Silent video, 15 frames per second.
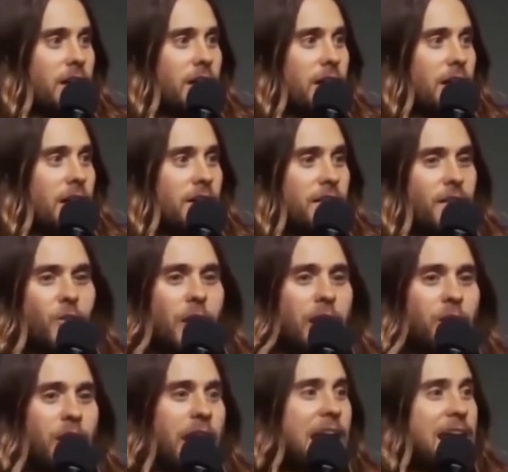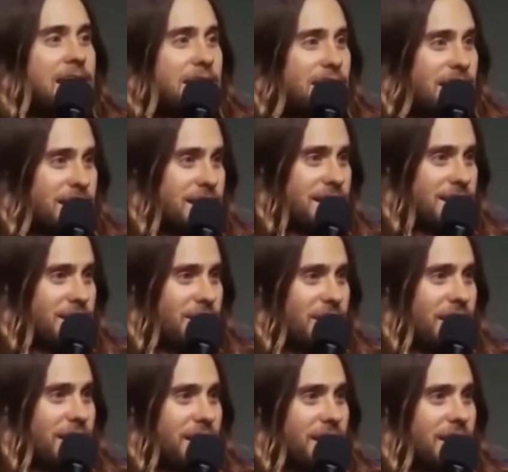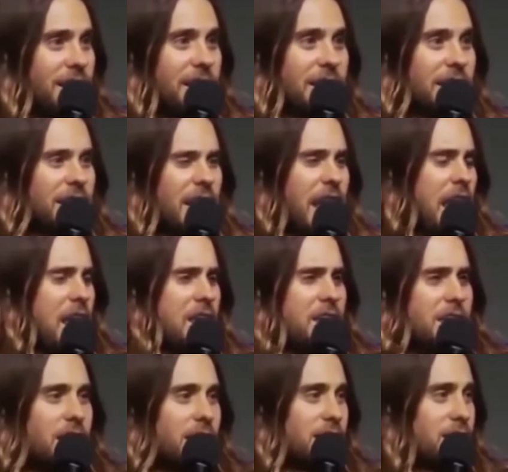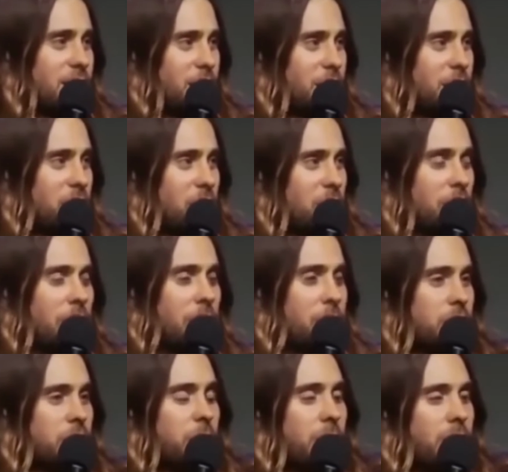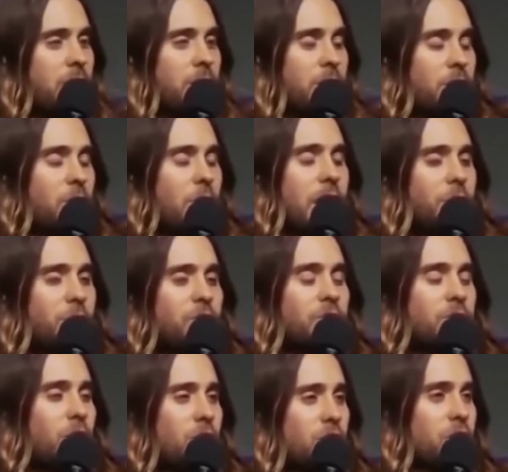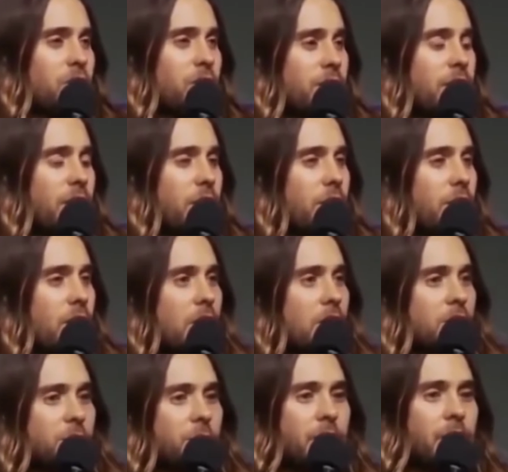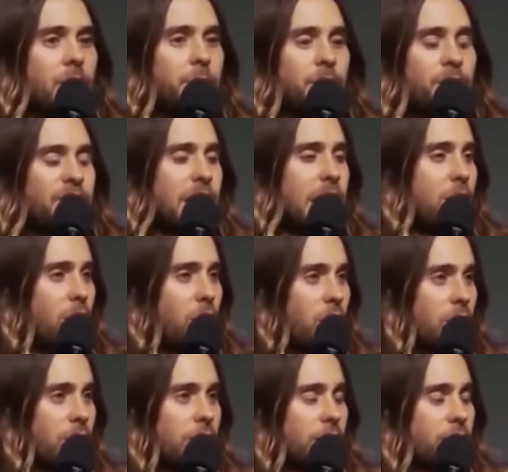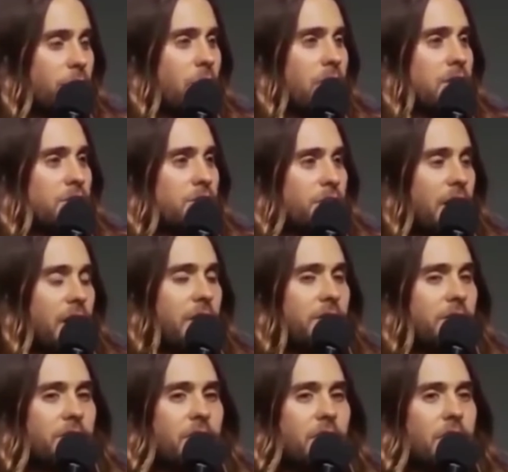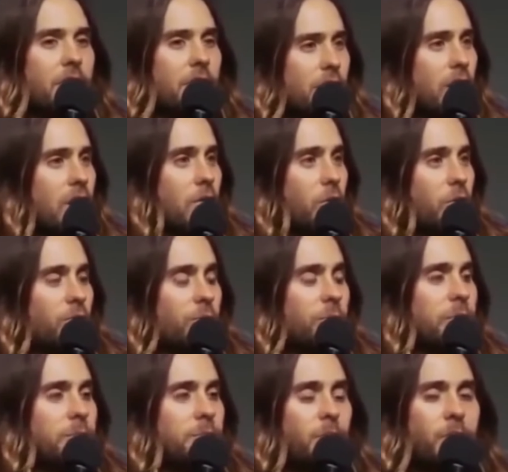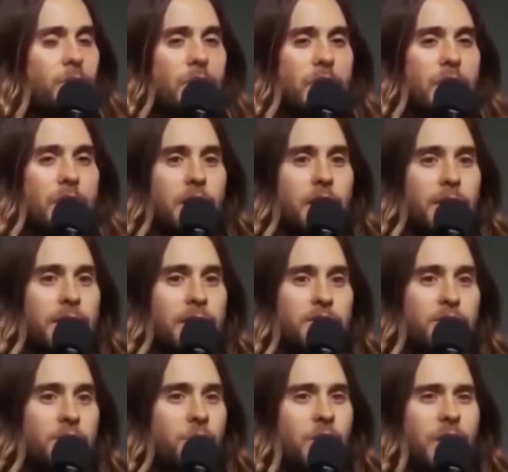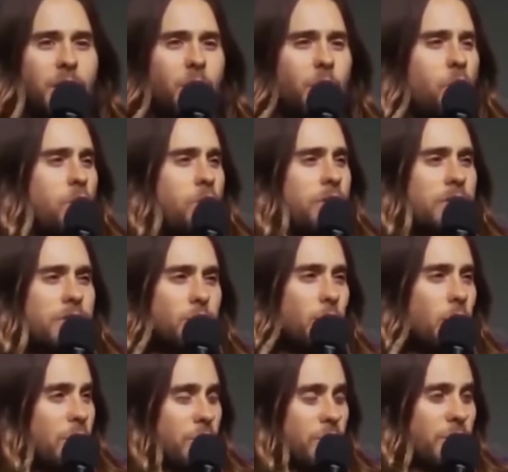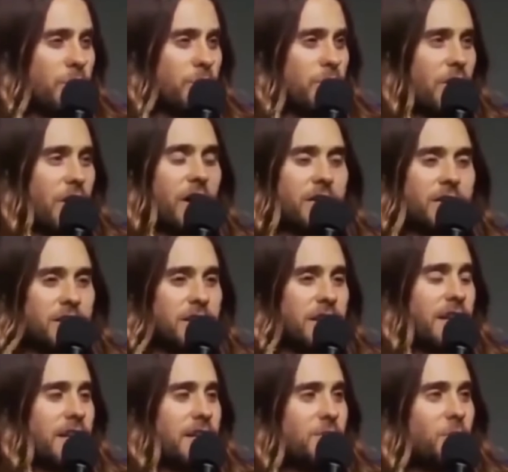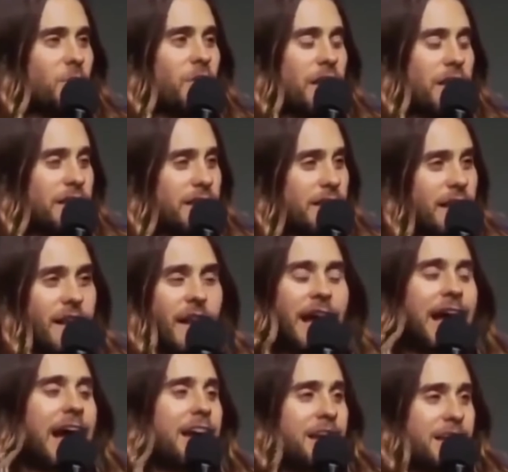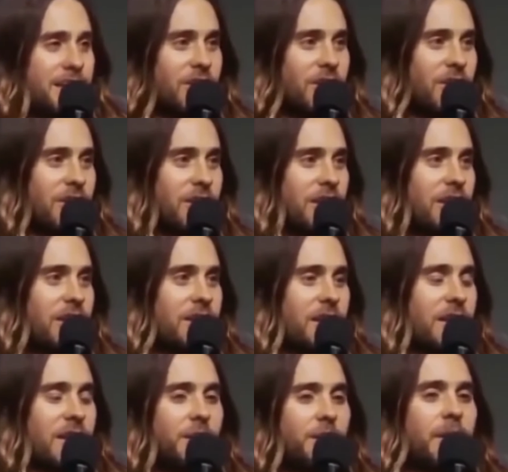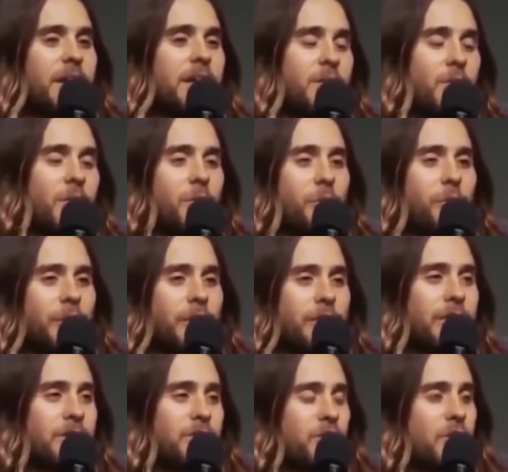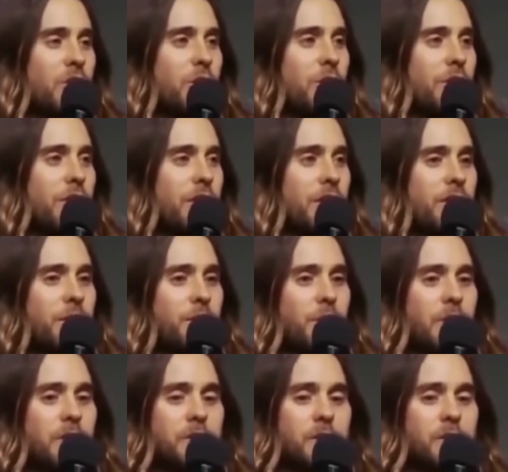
uh, and the crowd hated us, right? They hated us. It was just a, it was a the crowd was largely there. It was made up of Soundgarden and Rage fans, a lot of older people, and they just were like, "Who are these weirdos on stage? Will they get out of here?" Uh, but anyway, we played that show, and and the